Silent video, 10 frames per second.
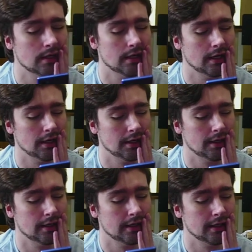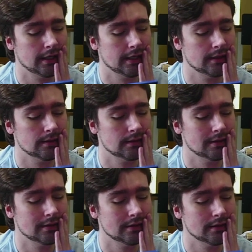Uh,
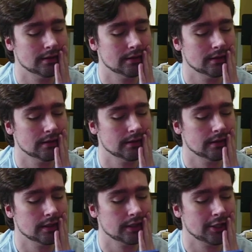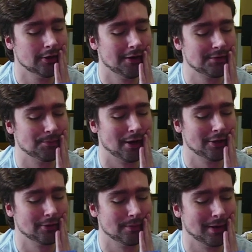you don't have to
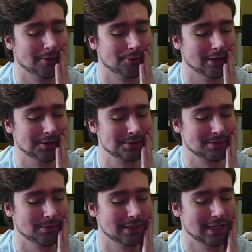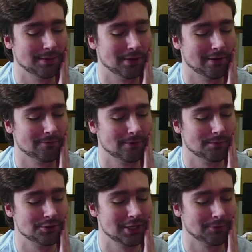bother about pronouncing my name. I am from
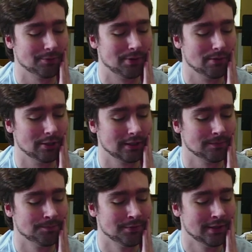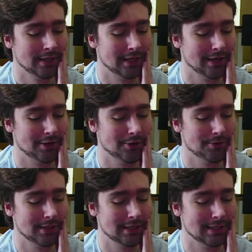the Czech Republic, and I know
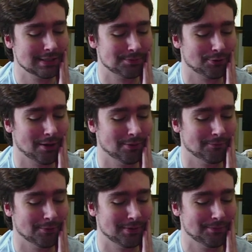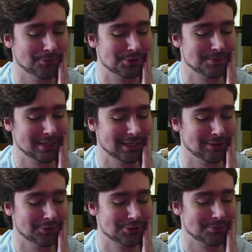that it is a problem for people who speak
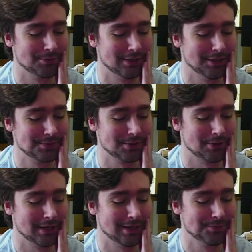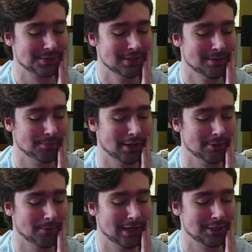English to pronounce our names. By the
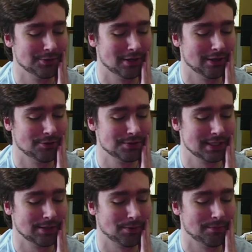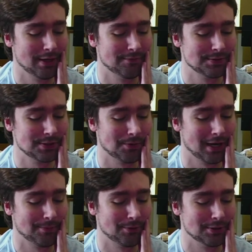way, I do not understand why Maeve is so
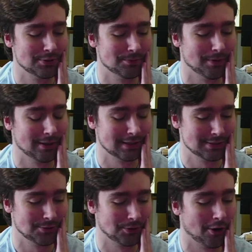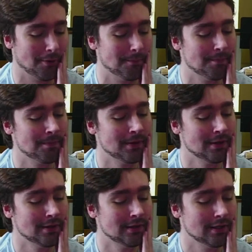hyper and Toupac is so calm.
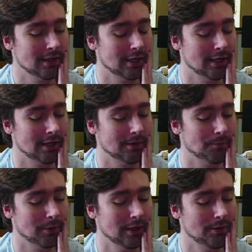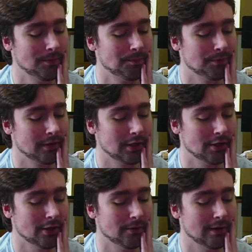Uh, well, you
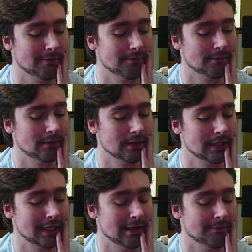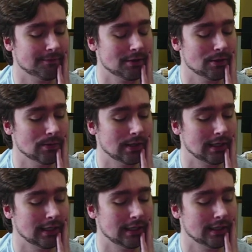know, if if you
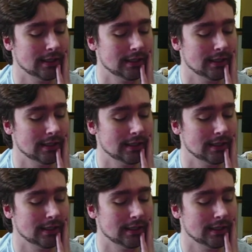uh,